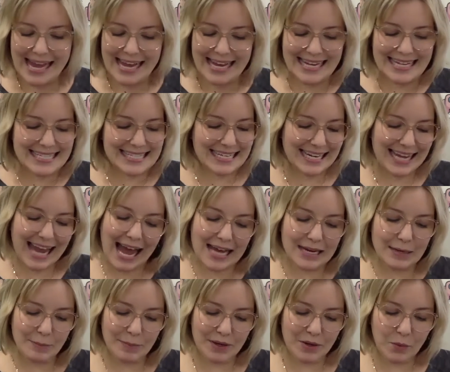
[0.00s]
He said he
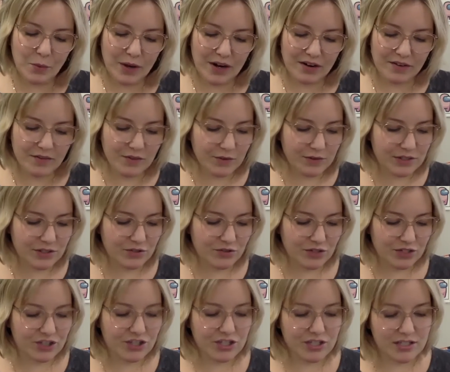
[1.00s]
hadn't been aware of the
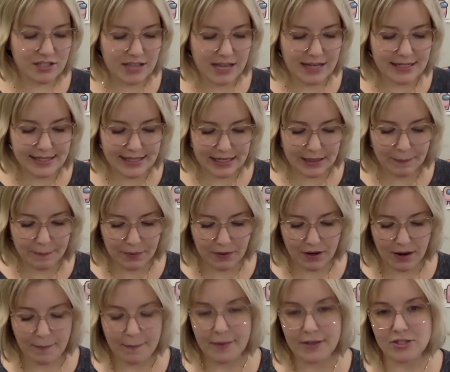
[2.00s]
restrictions and didn't put
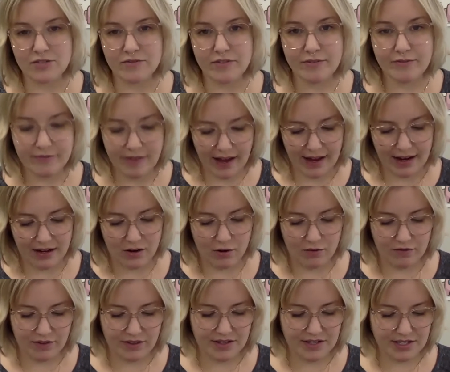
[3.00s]
up much of a fight
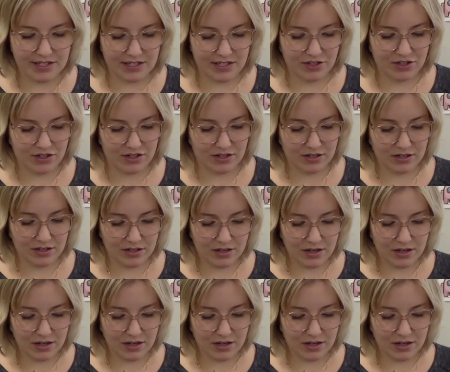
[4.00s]
over the decision.